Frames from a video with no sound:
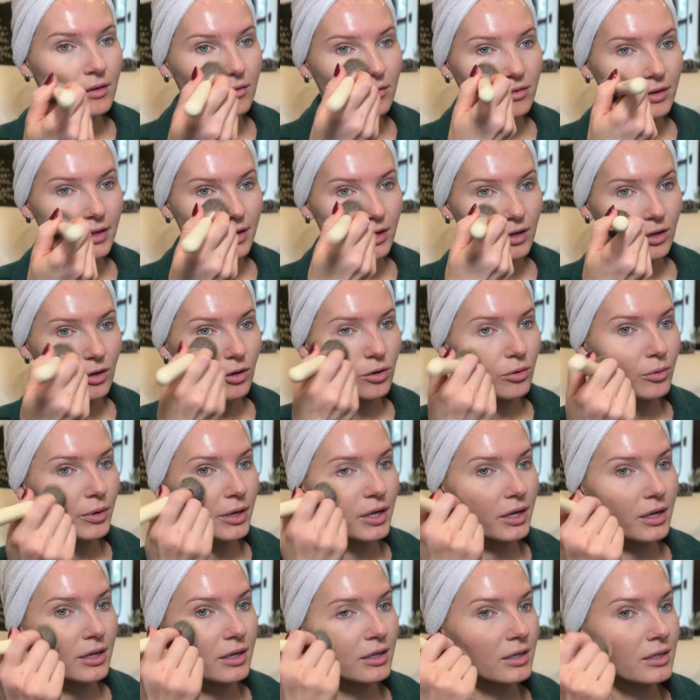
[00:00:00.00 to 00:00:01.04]
like a
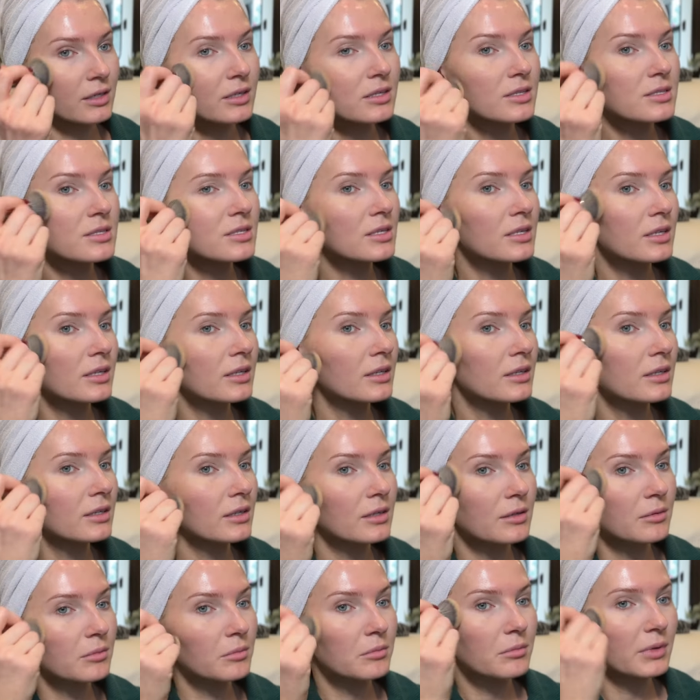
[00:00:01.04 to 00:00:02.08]
quick, easy
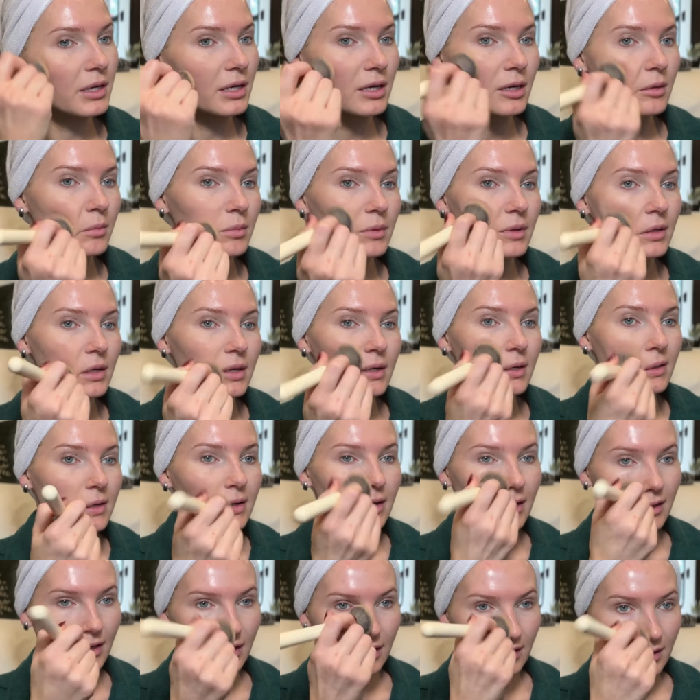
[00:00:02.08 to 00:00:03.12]
makeup look.
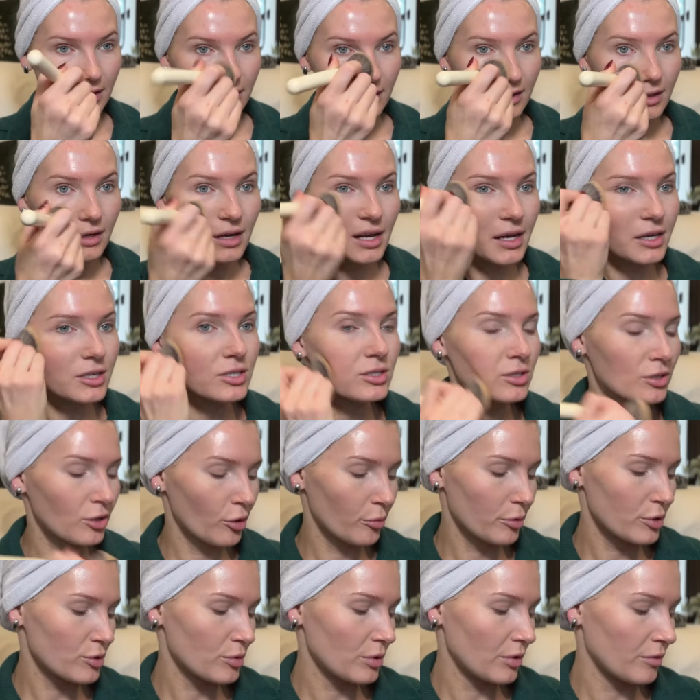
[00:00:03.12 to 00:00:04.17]
I actually go
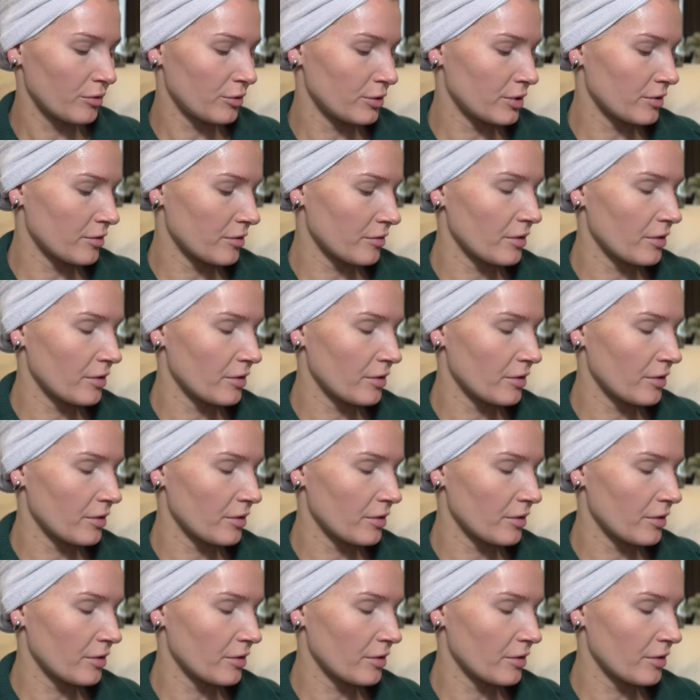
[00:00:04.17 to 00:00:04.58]
between a few different